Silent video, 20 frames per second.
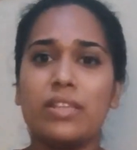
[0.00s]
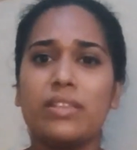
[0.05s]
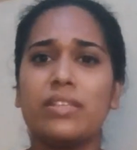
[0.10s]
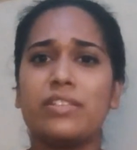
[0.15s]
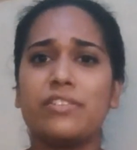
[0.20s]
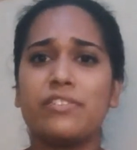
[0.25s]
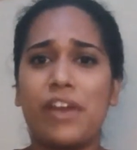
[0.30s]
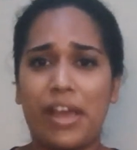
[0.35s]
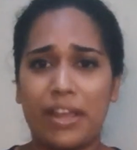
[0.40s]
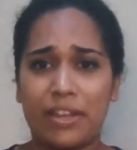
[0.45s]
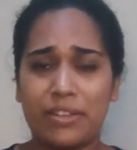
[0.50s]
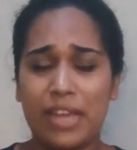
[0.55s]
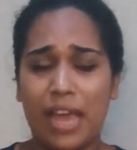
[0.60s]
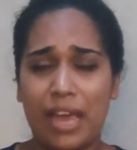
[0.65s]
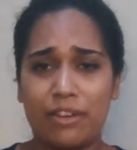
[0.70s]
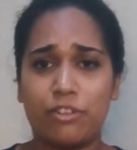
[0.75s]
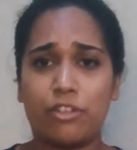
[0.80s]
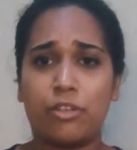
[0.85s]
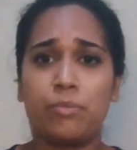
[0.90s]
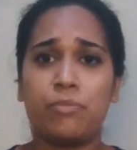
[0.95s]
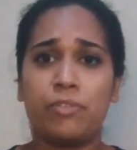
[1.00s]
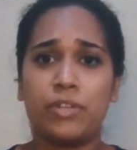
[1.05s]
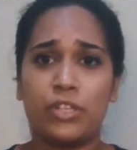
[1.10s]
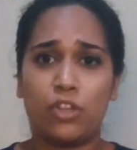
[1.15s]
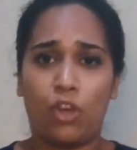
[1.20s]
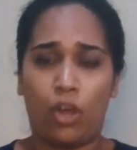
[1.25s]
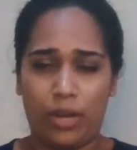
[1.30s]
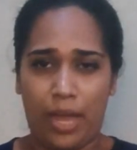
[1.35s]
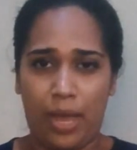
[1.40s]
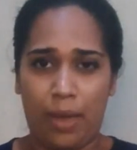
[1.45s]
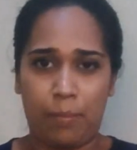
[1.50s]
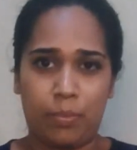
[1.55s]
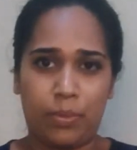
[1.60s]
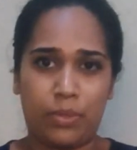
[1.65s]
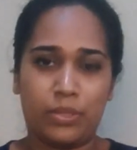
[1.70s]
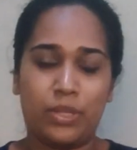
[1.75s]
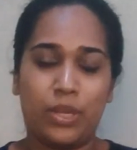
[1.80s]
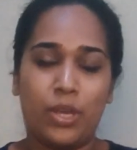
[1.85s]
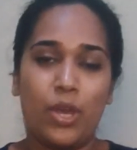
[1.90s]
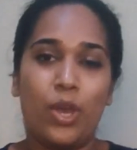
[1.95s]
the tantrum will not
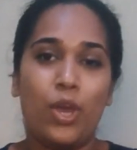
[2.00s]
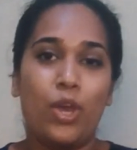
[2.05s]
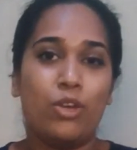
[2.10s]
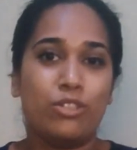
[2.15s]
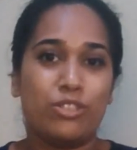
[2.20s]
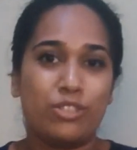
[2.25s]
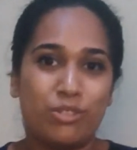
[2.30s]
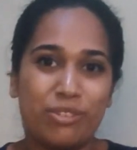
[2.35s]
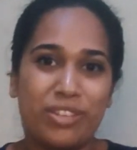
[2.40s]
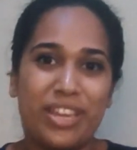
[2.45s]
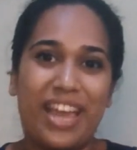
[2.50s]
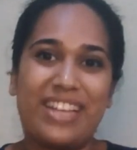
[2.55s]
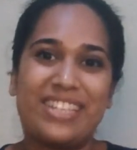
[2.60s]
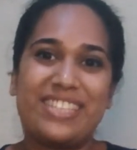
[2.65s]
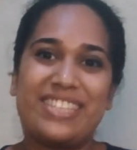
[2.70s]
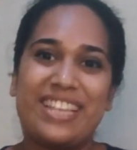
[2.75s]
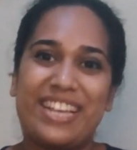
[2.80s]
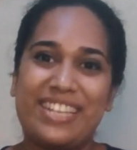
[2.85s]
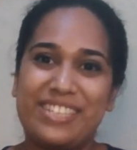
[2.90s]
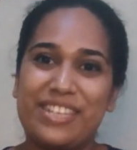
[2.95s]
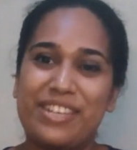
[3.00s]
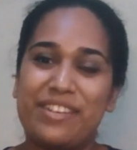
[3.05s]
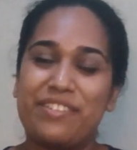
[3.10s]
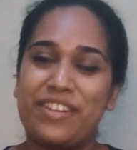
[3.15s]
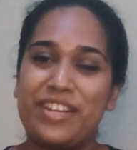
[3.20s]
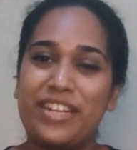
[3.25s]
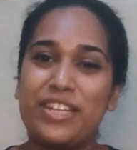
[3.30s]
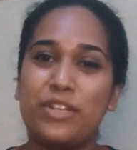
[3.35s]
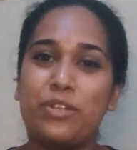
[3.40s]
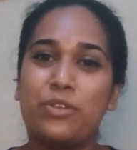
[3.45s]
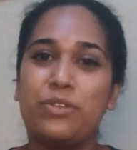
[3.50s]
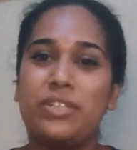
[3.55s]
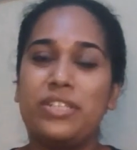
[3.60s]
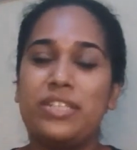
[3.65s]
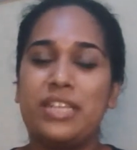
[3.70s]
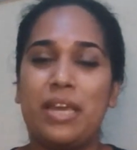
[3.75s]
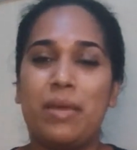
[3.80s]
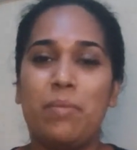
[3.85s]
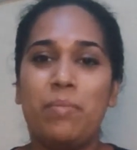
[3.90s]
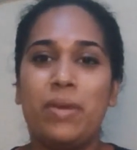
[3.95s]
happen. So yes, that's a really
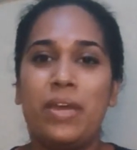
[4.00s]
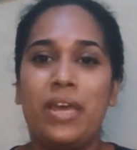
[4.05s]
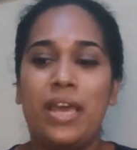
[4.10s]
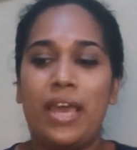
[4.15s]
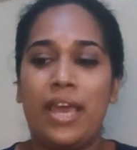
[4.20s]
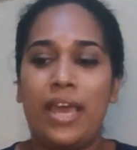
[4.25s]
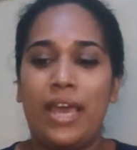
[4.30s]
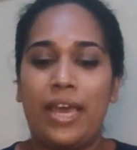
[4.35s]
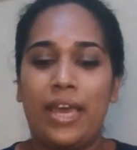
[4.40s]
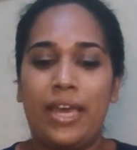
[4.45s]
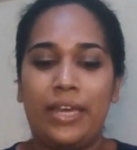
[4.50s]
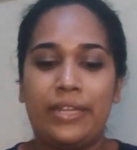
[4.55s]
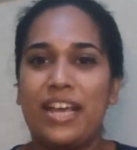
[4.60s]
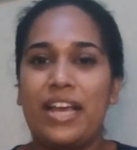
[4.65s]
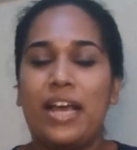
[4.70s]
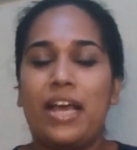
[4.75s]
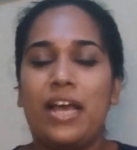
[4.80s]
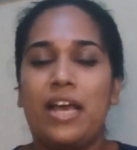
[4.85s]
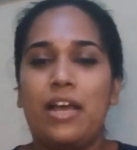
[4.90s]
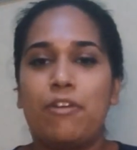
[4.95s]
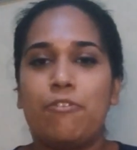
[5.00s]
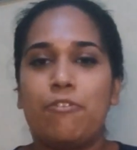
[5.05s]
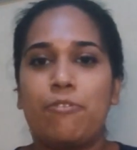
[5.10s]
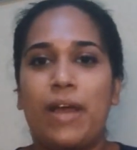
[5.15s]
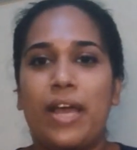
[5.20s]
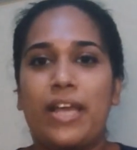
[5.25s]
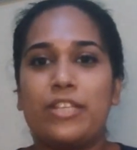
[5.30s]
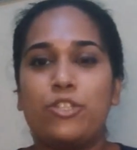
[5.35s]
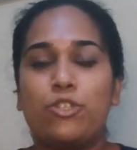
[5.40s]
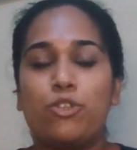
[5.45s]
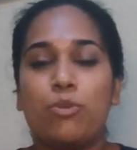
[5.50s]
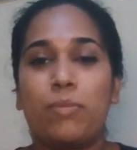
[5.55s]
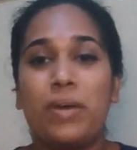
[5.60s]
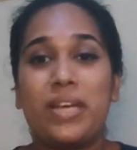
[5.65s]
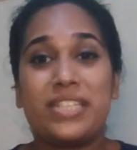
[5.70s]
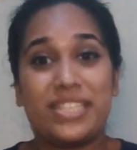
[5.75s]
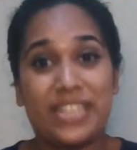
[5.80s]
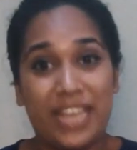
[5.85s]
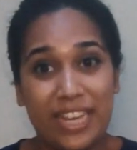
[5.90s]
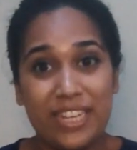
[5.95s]
good tip. And right, so
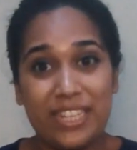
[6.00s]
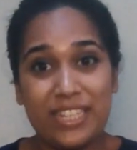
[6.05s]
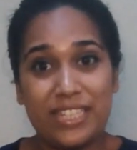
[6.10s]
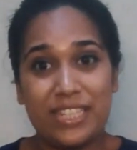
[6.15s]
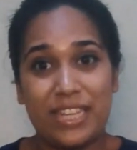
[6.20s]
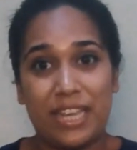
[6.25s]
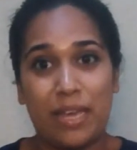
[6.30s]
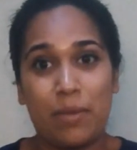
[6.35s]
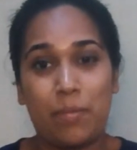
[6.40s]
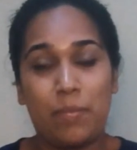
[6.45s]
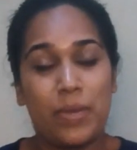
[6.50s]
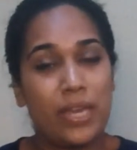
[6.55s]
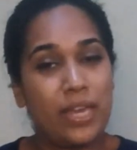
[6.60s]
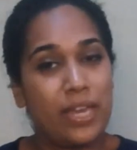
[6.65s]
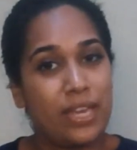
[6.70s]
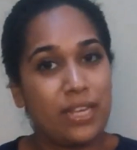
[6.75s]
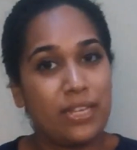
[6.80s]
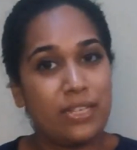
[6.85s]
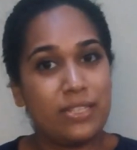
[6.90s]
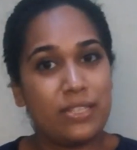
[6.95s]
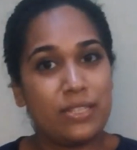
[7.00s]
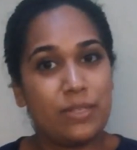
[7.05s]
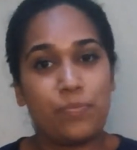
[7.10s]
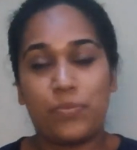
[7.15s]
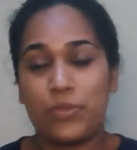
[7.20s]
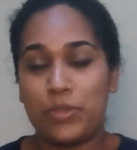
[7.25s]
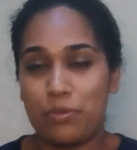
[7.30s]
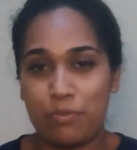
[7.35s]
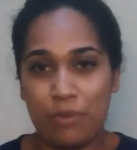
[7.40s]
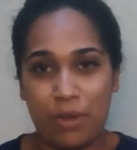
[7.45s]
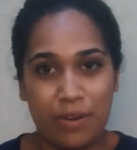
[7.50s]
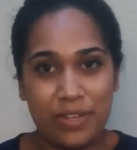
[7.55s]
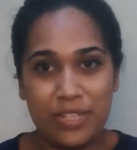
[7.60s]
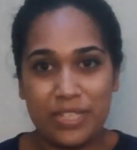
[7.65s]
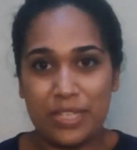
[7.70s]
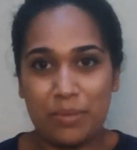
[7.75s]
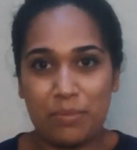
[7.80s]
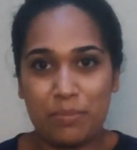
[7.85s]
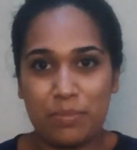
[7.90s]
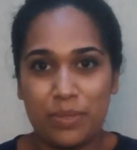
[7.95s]
my second tip is very
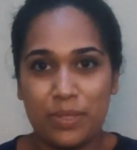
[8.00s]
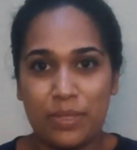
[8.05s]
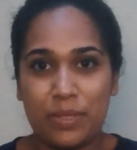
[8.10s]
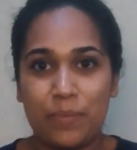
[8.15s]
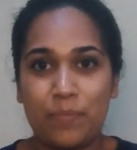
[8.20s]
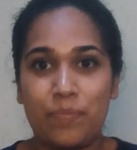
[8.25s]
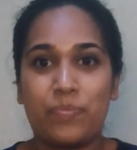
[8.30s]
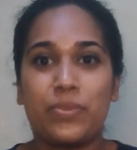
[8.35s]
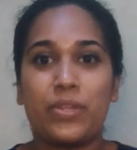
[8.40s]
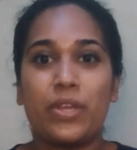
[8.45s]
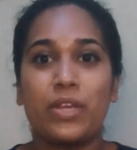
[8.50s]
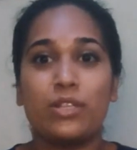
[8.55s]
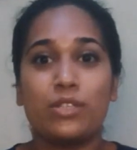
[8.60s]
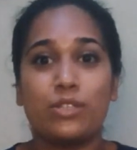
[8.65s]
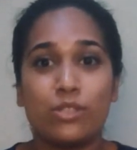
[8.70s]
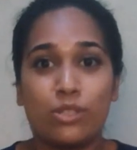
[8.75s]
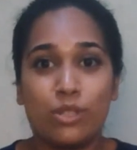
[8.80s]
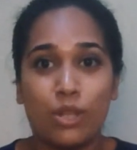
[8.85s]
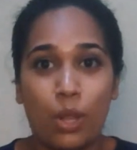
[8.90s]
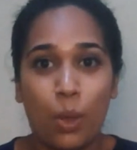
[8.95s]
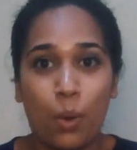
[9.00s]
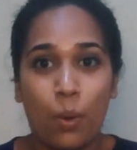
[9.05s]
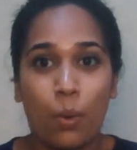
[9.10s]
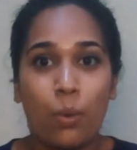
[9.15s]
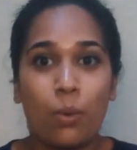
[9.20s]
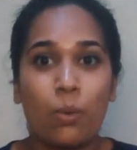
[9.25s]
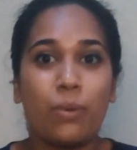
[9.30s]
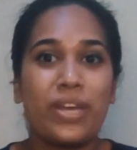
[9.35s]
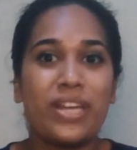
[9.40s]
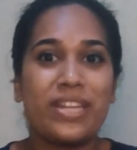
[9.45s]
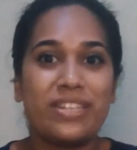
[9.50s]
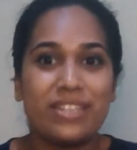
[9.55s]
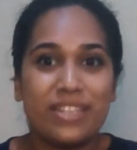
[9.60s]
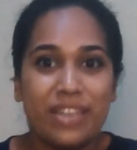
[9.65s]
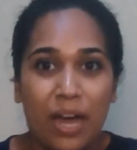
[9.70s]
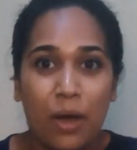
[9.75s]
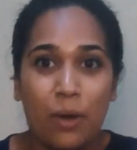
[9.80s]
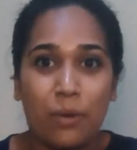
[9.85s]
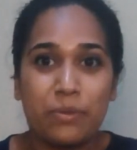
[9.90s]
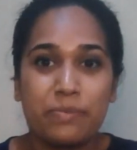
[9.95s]
simple: slow it
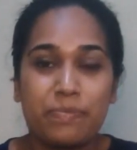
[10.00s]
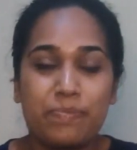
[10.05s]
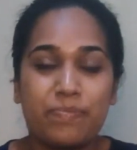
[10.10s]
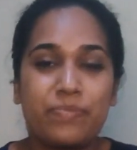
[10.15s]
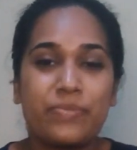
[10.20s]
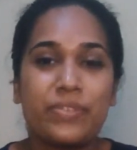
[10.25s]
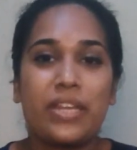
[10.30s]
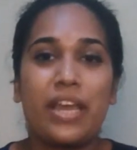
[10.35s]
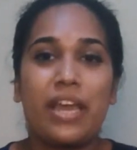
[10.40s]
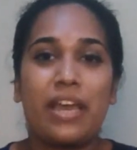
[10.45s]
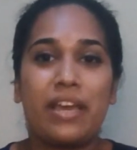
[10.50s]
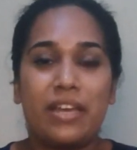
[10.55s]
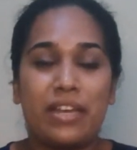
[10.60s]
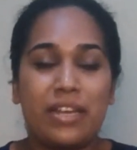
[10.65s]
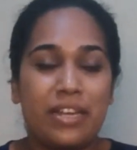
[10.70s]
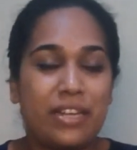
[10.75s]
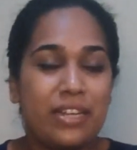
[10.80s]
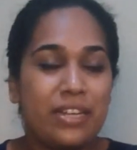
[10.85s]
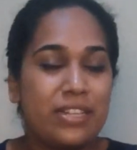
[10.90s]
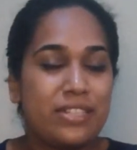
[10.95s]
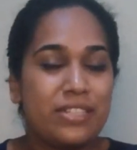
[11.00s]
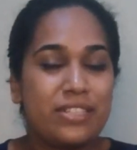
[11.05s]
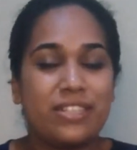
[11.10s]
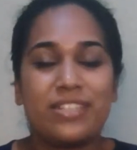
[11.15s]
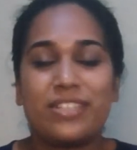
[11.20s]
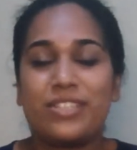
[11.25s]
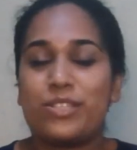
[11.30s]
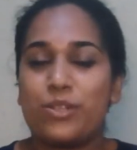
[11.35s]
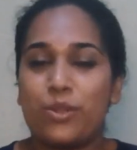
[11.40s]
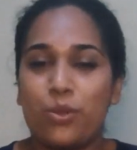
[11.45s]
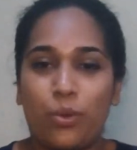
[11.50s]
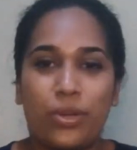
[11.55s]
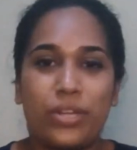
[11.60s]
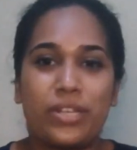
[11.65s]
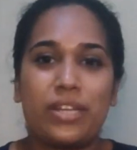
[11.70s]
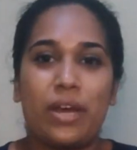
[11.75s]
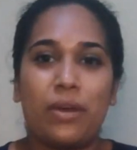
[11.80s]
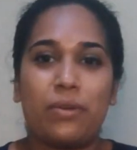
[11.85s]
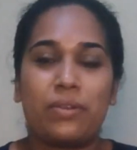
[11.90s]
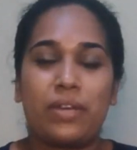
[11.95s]
down. Just slow
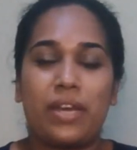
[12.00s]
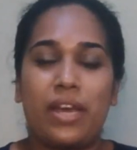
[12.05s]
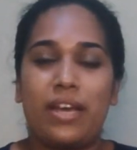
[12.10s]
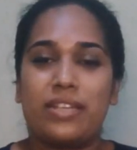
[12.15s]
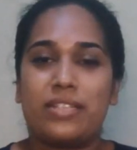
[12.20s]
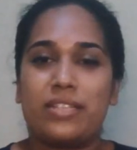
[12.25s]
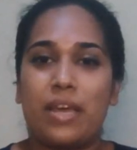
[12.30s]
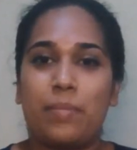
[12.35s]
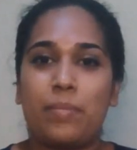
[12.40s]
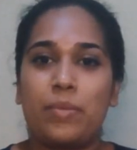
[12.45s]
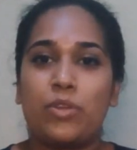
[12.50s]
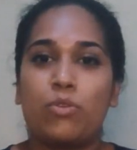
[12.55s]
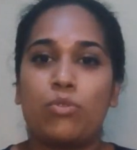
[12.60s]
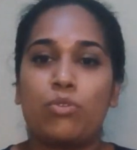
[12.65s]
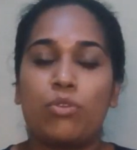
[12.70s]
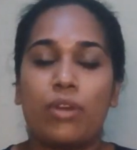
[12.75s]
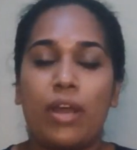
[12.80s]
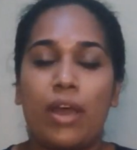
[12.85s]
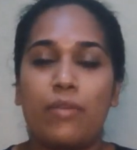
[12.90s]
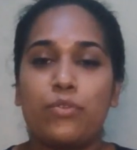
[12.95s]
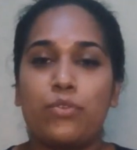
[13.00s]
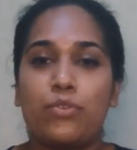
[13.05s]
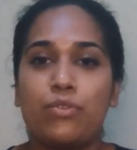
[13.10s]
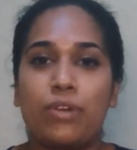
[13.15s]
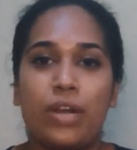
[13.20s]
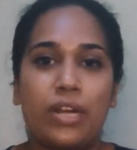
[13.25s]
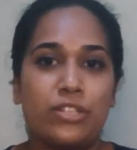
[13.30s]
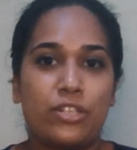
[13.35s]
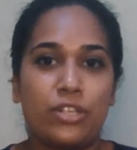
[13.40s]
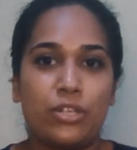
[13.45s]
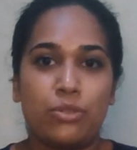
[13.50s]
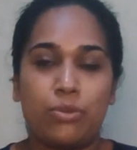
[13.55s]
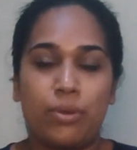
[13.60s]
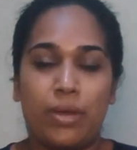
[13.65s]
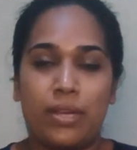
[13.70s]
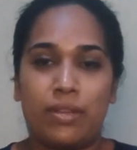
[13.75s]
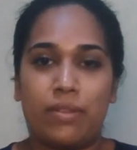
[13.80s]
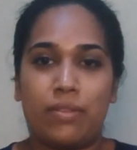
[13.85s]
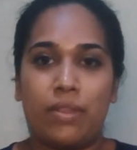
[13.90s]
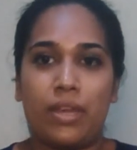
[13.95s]
it down, guys. I mean, you don't have to rush into
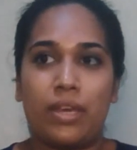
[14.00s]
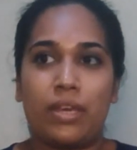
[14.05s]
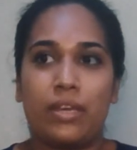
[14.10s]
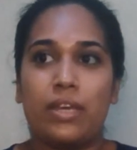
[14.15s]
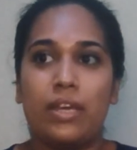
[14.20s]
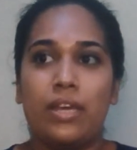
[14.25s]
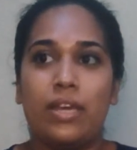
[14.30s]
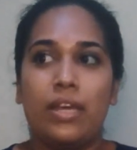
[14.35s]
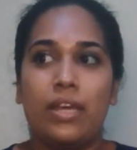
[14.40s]
anything.